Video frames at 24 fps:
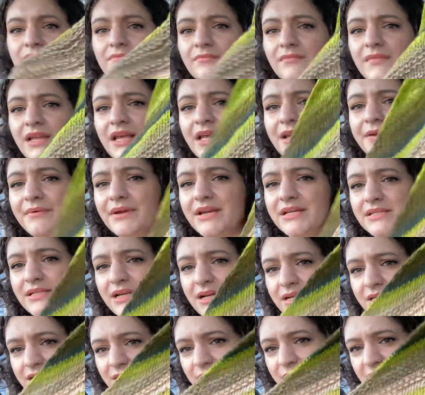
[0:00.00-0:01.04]
anyways, I
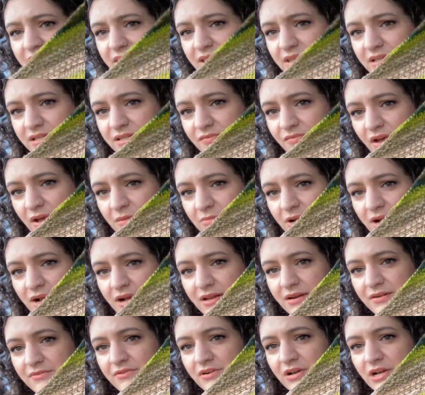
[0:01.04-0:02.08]
got to pick this fiber out
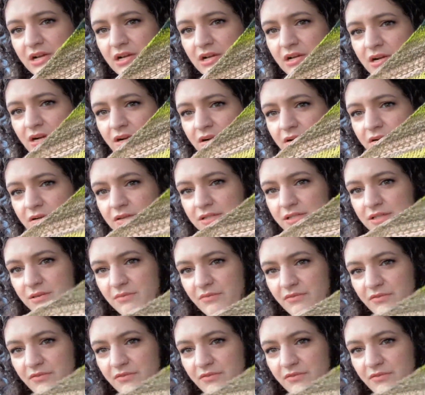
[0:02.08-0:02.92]
of some of